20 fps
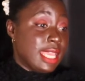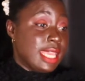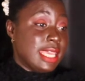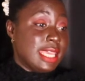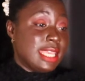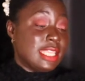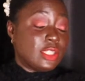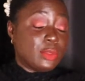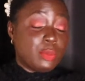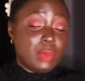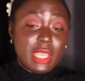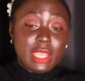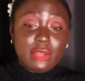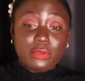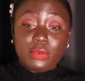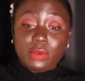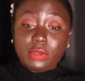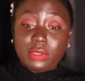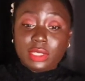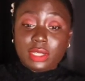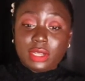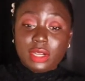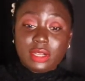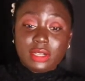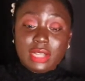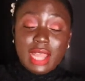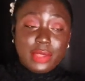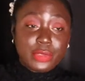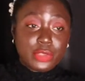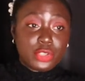He's been following
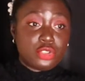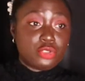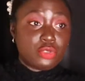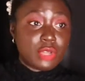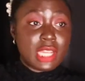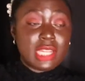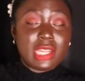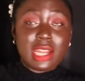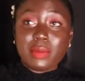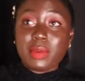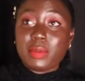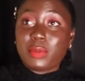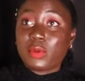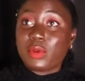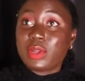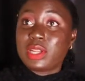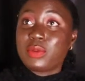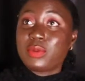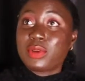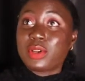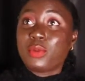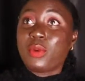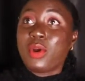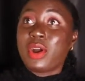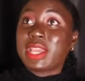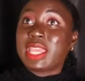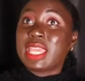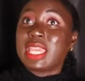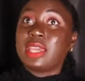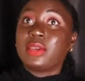her down the street. I remember when they were
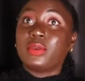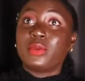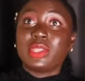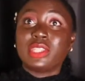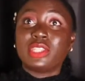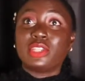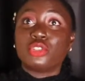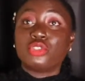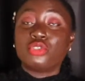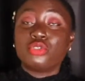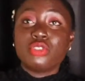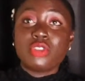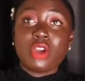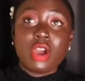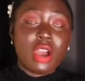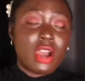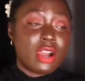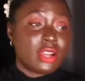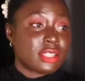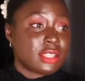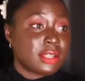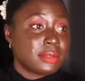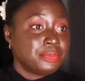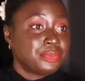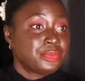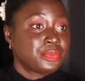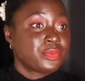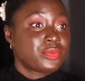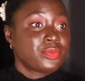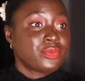walking with their two dogs.
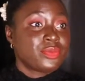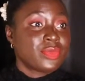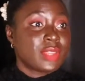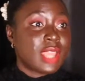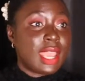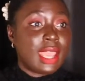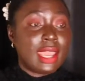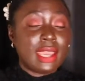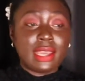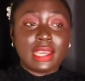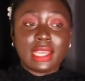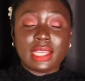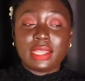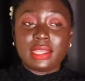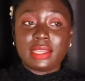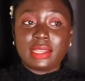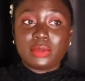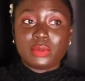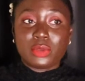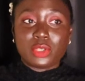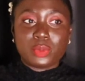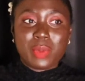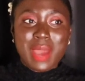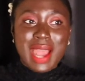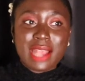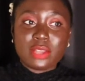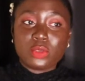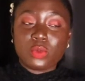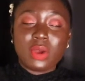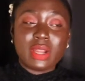And it was
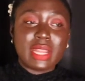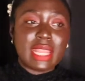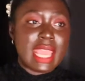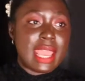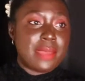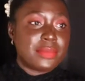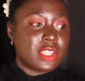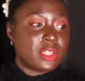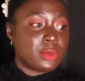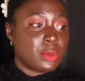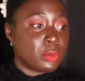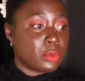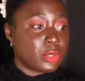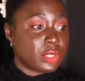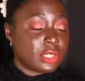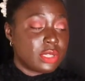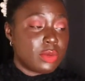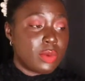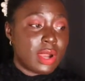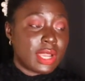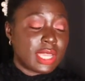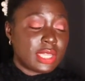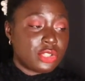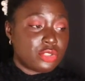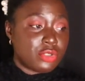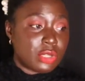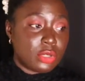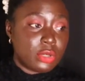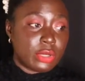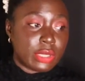past 1 a.m. These people were still walking
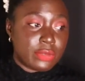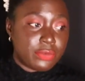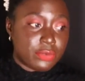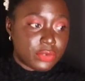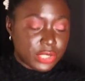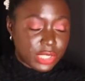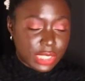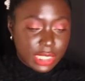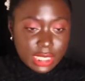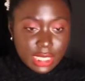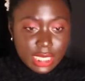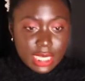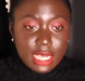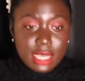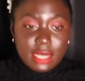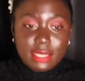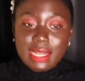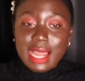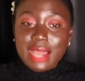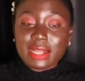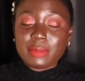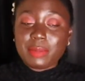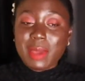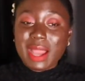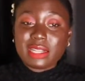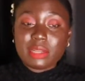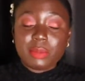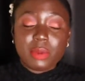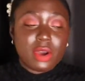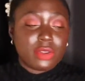the street looking for Cindy. Now they
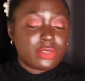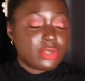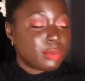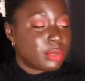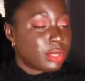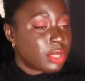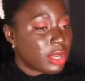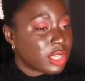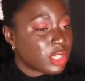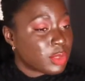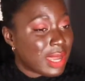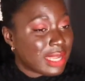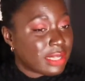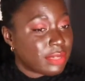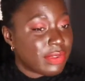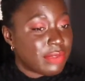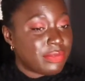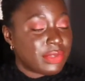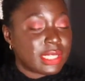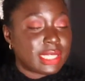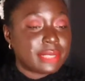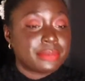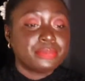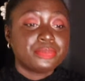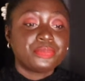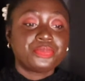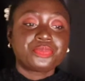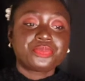packed up all their belongings, packed up everything.